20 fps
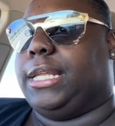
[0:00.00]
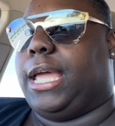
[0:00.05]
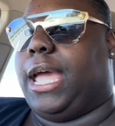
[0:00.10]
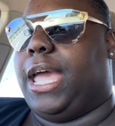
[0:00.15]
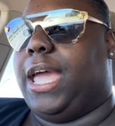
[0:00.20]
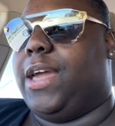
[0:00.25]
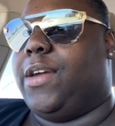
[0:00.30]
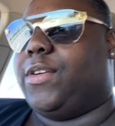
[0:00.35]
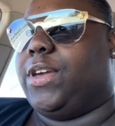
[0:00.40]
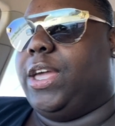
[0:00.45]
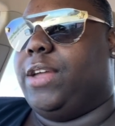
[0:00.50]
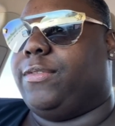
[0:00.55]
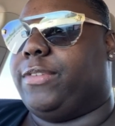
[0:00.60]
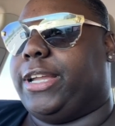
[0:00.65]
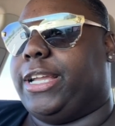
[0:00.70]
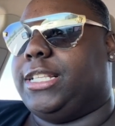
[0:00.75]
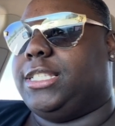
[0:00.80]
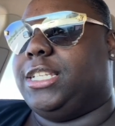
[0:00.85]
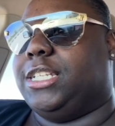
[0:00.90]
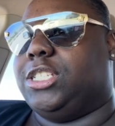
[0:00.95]
I have every
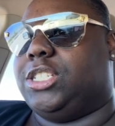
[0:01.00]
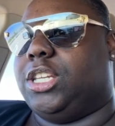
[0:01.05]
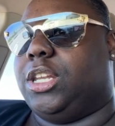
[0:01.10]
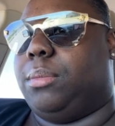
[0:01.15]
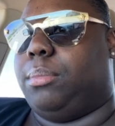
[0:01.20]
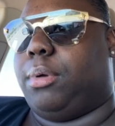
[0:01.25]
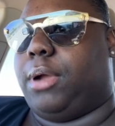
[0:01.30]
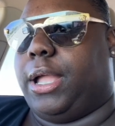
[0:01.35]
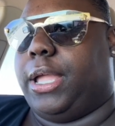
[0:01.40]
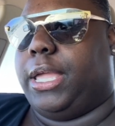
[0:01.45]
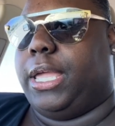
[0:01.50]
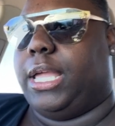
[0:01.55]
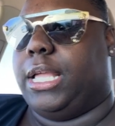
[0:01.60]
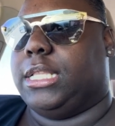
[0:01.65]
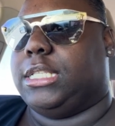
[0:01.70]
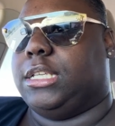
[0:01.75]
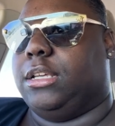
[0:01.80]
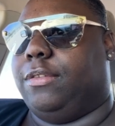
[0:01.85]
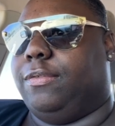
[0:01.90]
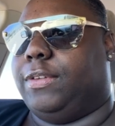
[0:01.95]
intention to bring it
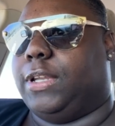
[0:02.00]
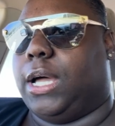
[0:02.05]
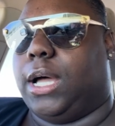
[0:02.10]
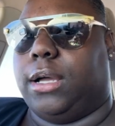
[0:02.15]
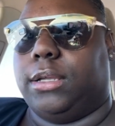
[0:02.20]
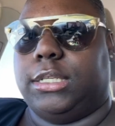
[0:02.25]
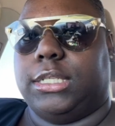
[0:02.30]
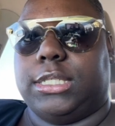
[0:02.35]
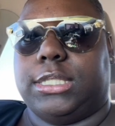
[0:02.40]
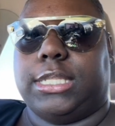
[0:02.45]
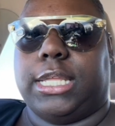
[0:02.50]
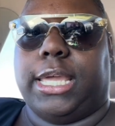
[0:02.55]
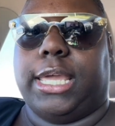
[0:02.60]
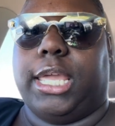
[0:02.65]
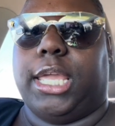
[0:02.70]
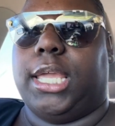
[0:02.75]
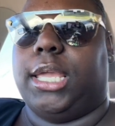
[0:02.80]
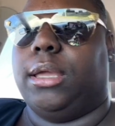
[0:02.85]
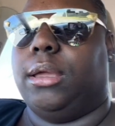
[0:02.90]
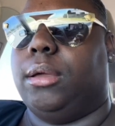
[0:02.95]
to vlog this day,
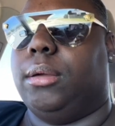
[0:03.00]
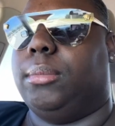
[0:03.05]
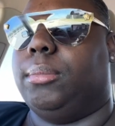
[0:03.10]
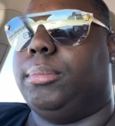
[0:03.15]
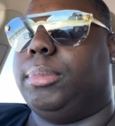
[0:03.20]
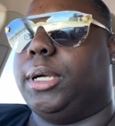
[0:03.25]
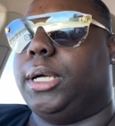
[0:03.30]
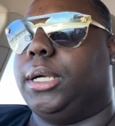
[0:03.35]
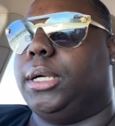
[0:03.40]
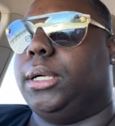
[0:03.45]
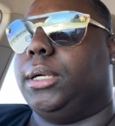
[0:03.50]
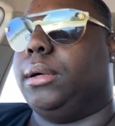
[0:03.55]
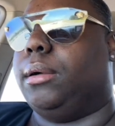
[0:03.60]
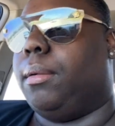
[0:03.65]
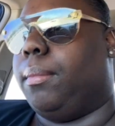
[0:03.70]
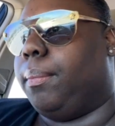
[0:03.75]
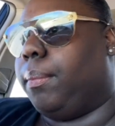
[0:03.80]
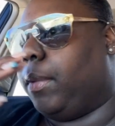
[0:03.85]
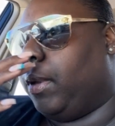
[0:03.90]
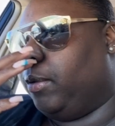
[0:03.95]
but
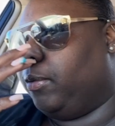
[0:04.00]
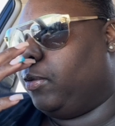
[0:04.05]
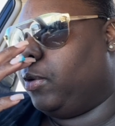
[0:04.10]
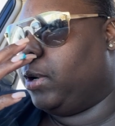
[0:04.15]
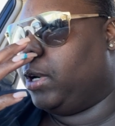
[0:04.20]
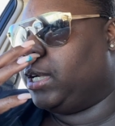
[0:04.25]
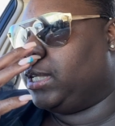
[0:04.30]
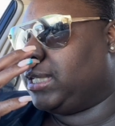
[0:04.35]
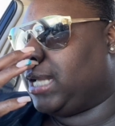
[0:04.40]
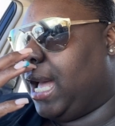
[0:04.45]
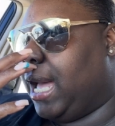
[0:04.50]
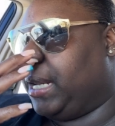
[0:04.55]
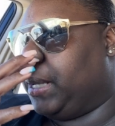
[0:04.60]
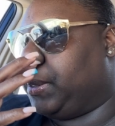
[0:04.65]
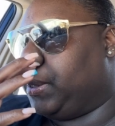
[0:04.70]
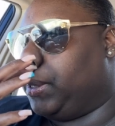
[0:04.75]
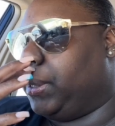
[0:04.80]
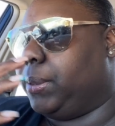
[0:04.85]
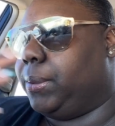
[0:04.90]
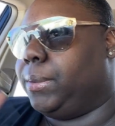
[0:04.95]
um, of course, I don't
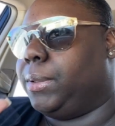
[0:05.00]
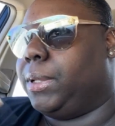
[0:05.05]
know